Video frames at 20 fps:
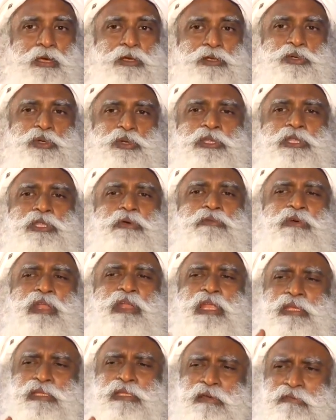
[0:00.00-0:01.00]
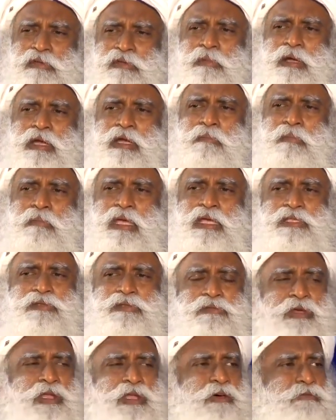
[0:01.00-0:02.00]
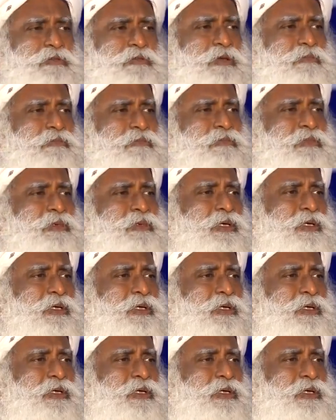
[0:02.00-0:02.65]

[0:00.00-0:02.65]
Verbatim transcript: So in the village, everybody makes fun of him,